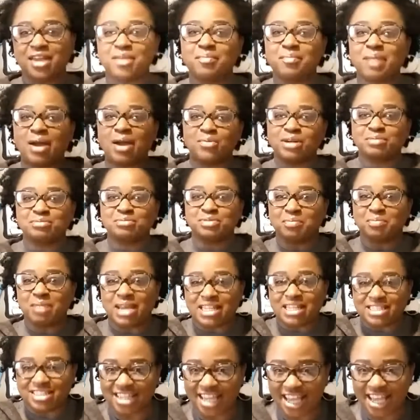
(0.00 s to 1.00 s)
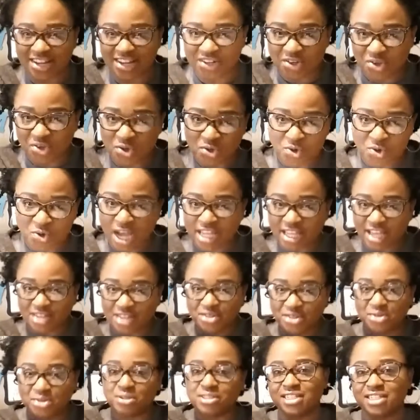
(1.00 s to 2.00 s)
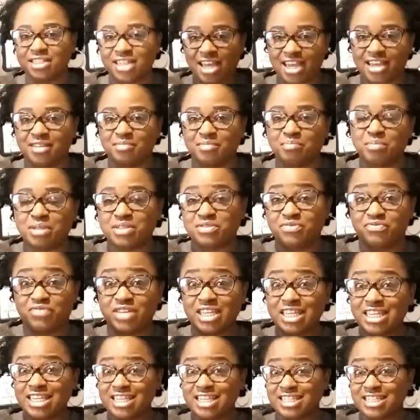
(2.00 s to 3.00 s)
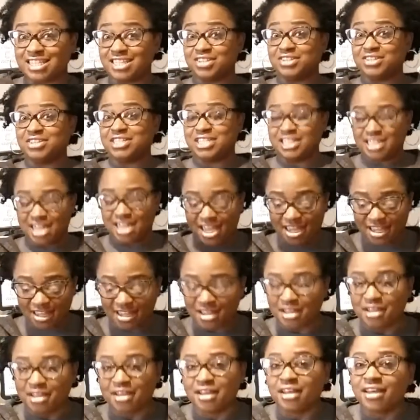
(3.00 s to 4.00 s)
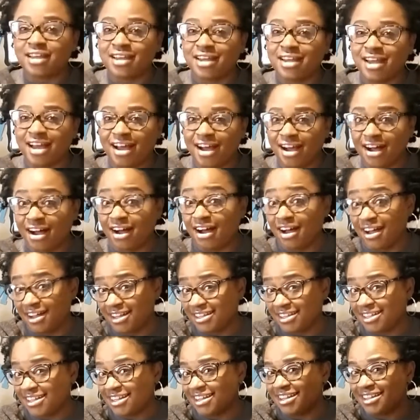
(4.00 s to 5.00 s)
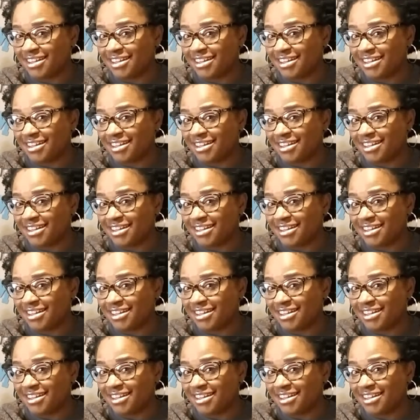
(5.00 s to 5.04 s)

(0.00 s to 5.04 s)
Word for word: everybody welcome to my channel how y'all doing today miss v is here today uh